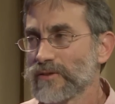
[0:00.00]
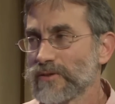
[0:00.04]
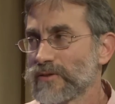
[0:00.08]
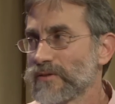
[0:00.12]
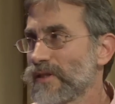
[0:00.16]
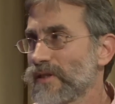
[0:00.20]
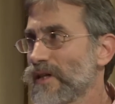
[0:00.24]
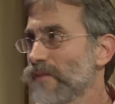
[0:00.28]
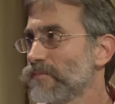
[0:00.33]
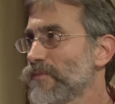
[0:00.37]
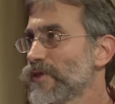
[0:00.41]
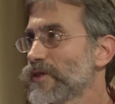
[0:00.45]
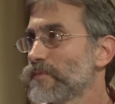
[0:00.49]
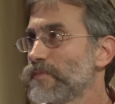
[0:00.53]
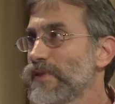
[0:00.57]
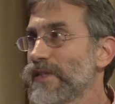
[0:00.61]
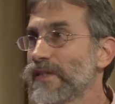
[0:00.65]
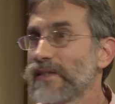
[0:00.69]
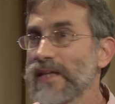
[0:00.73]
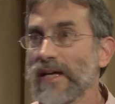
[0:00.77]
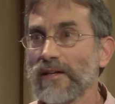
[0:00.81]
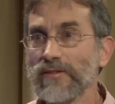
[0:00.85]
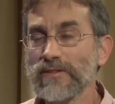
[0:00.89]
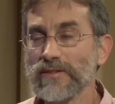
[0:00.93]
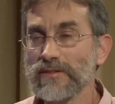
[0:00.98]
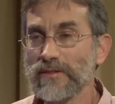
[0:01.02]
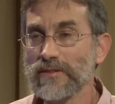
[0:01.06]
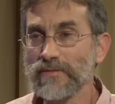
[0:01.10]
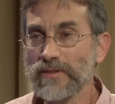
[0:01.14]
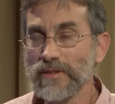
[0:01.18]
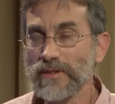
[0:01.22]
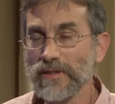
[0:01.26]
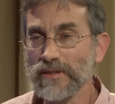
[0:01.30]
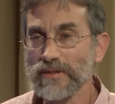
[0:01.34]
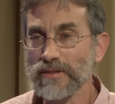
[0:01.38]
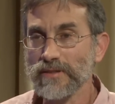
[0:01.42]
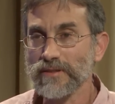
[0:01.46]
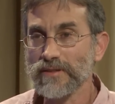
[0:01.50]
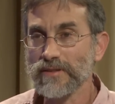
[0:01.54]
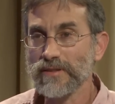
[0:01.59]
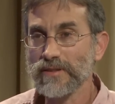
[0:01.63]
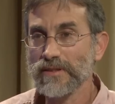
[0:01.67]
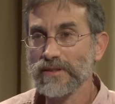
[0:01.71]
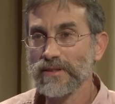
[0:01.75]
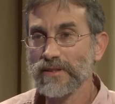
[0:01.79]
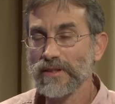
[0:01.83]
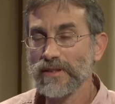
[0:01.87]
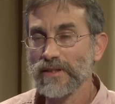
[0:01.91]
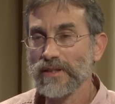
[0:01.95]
So that must be thousands of tons.